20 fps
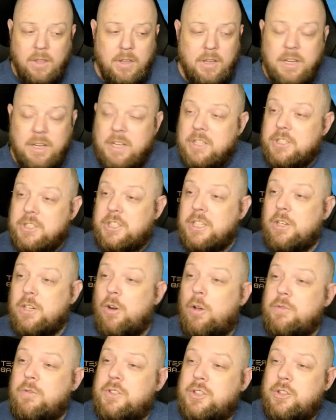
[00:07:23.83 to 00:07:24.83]
Seagroves
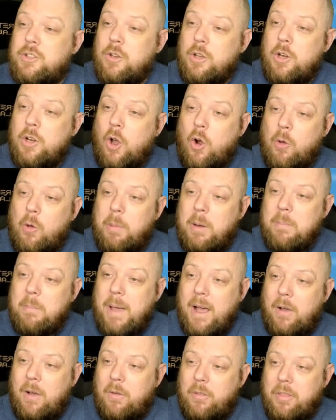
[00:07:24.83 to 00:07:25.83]
stood
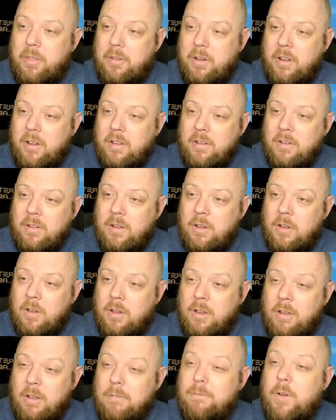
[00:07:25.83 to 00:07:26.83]
open-mouthed.
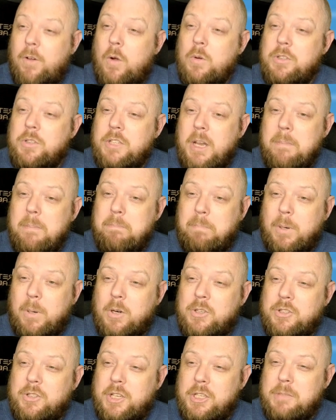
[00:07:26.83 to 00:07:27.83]
Vos had burst
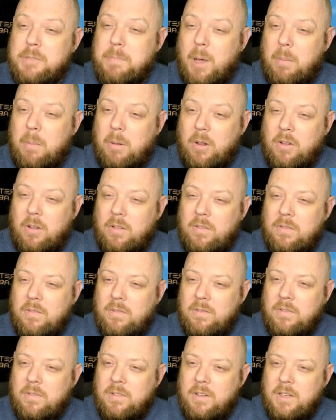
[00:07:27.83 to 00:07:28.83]
his bubble.
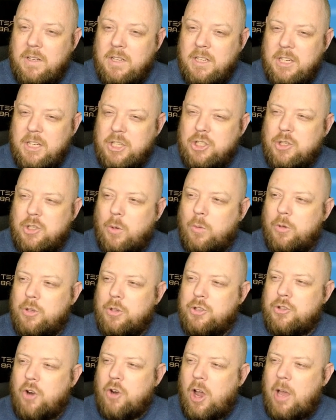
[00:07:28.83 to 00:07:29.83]
His shoulders
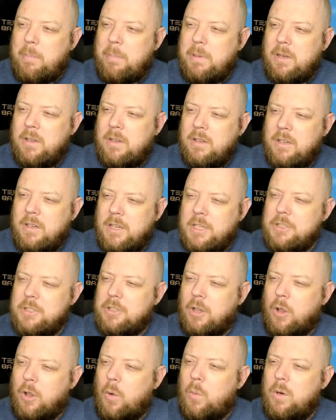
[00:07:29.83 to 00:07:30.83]
dropped, his
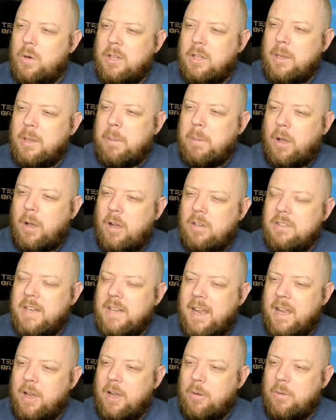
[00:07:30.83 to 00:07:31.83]
lower lip hung
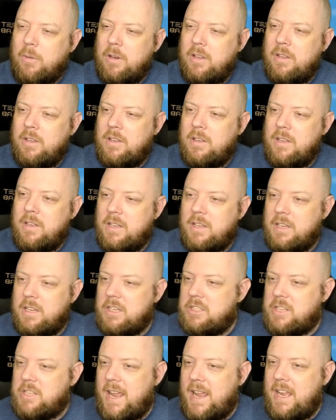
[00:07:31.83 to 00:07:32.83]
down, his
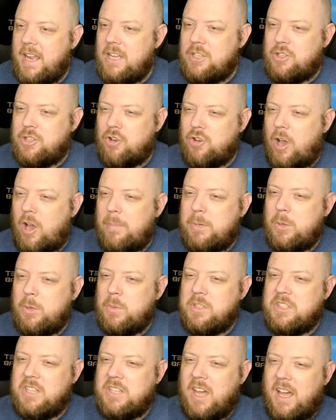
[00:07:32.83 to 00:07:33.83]
hands dropped to his
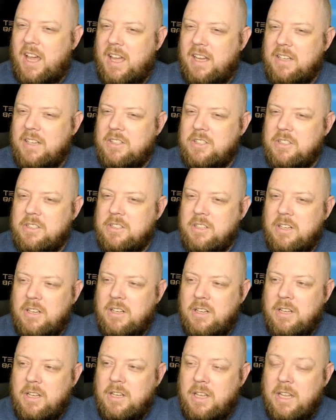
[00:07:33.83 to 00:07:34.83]
sides.
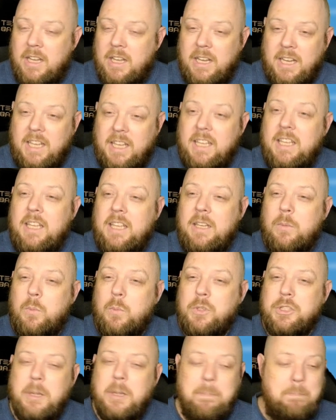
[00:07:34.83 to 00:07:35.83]
He was
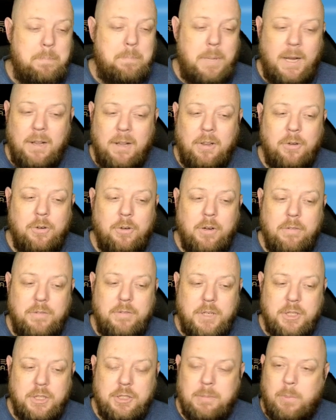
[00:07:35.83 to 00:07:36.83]
a pillar of
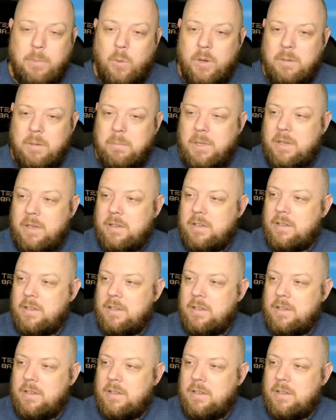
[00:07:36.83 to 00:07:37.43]
disappointment.